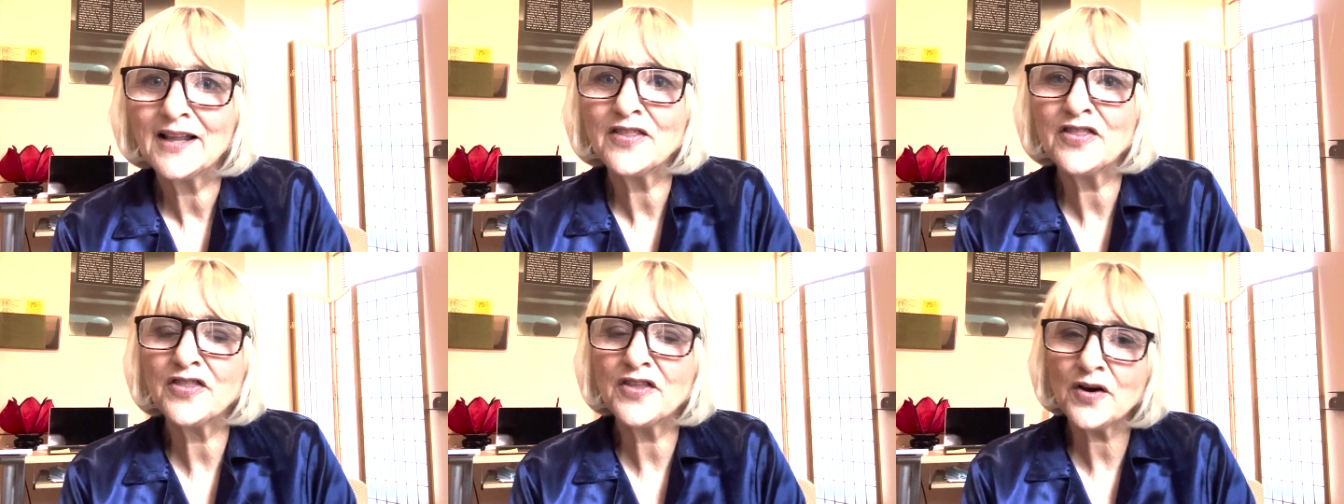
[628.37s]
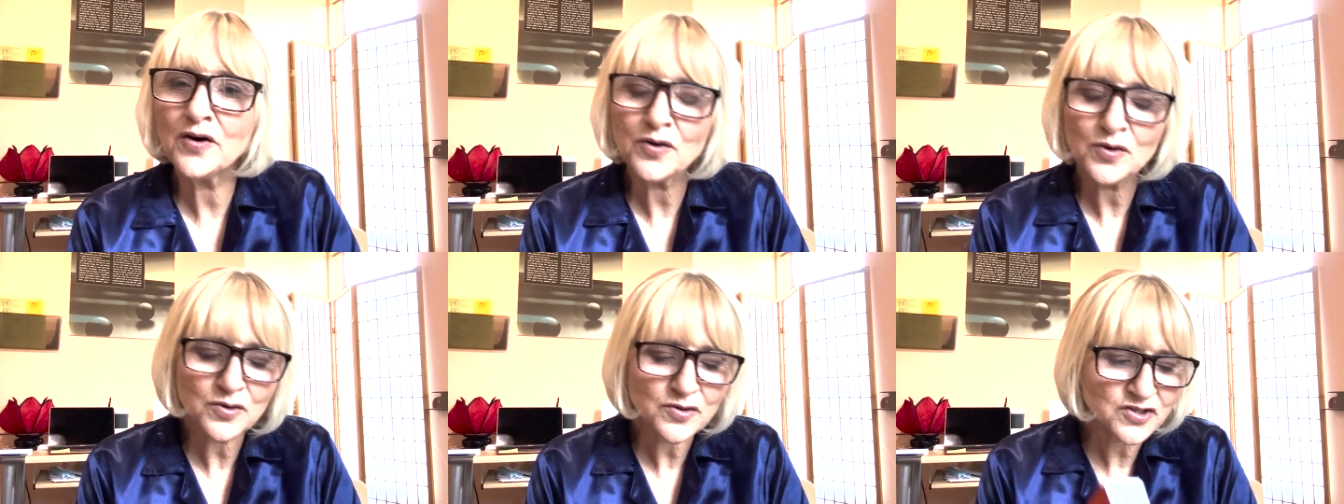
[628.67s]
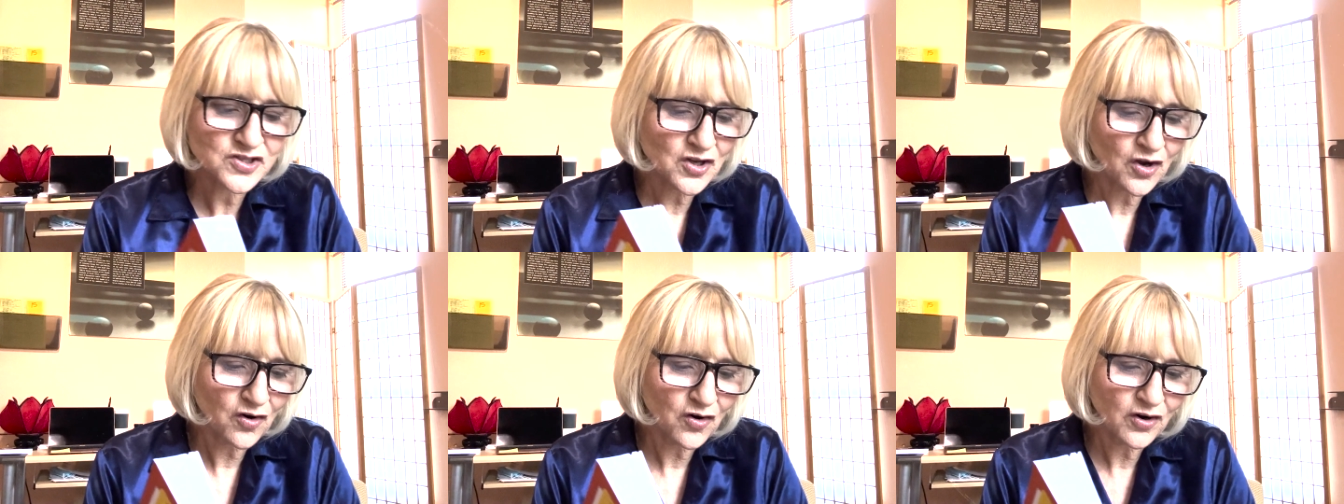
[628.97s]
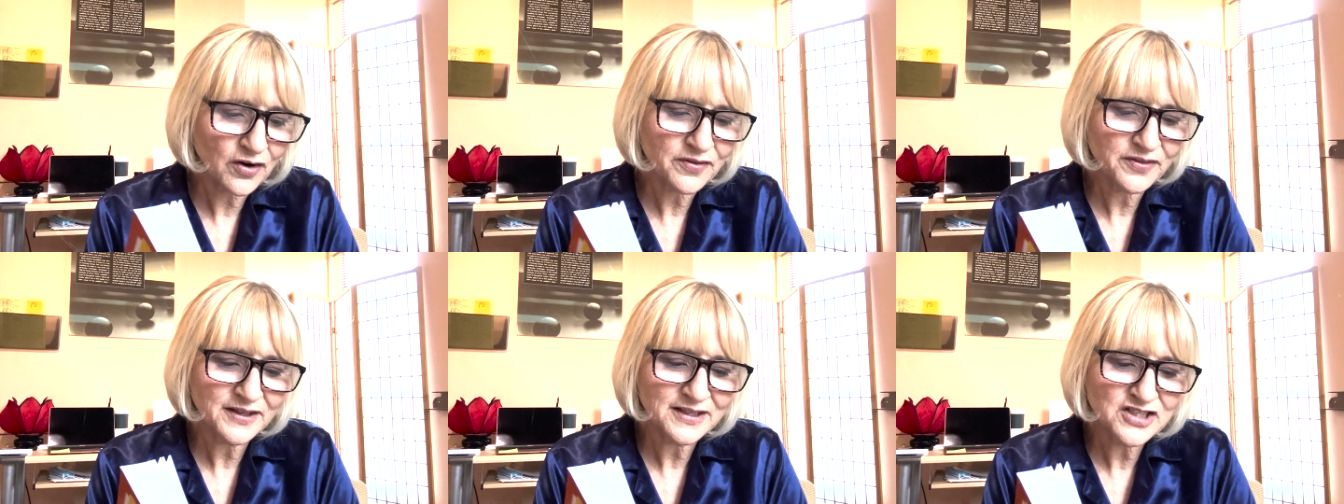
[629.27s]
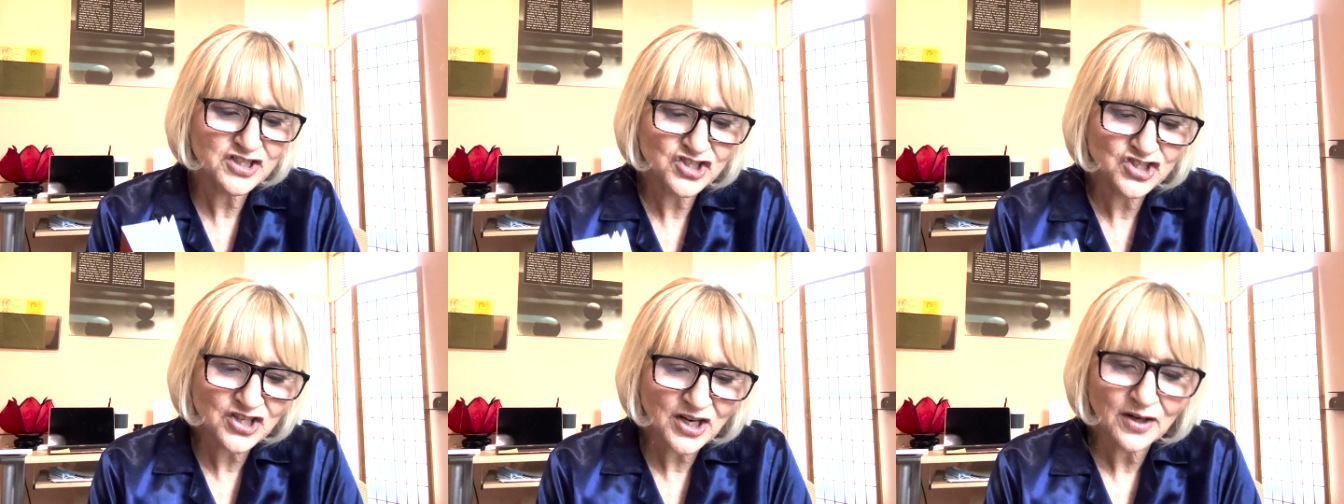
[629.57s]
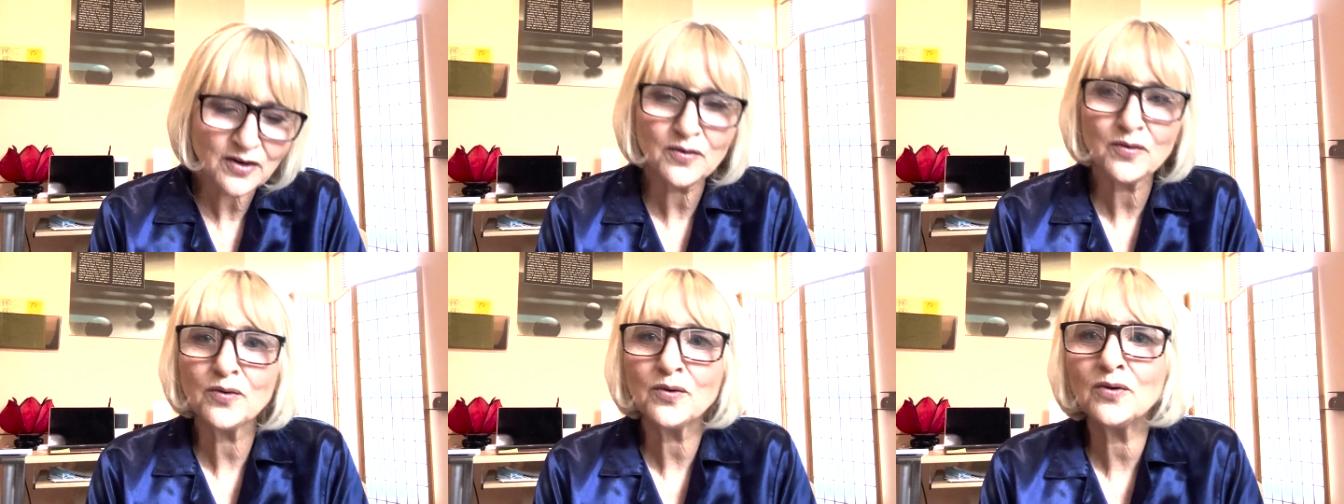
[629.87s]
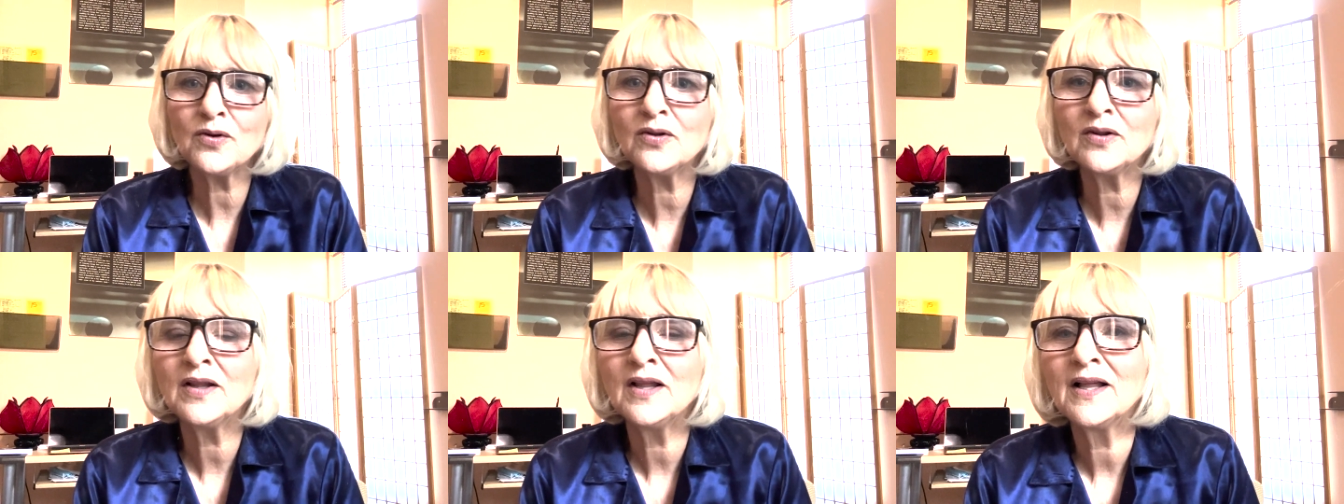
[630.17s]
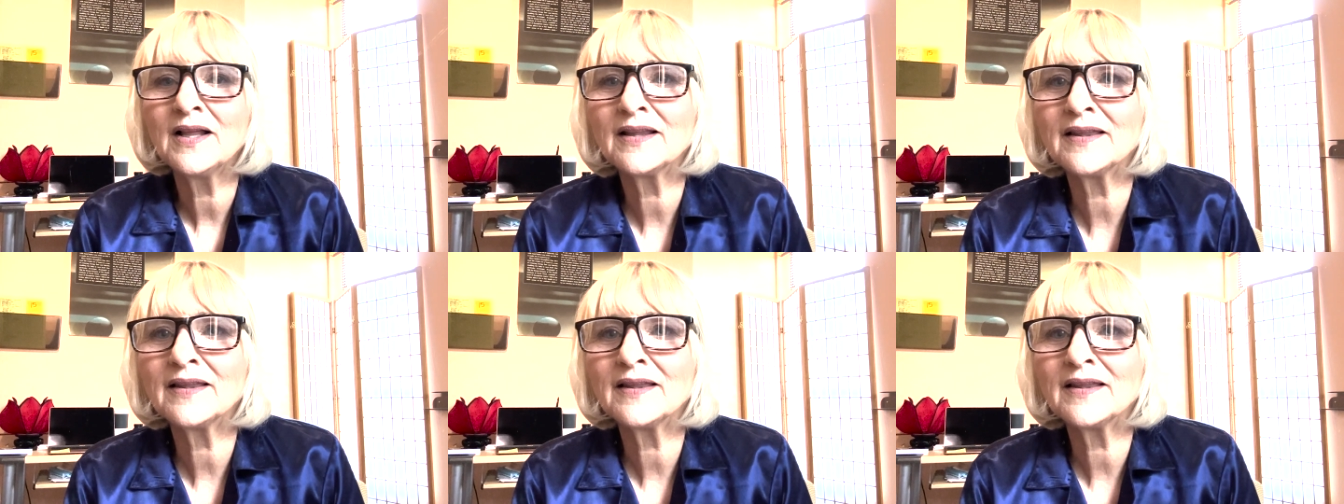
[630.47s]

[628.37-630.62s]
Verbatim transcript: Those are the general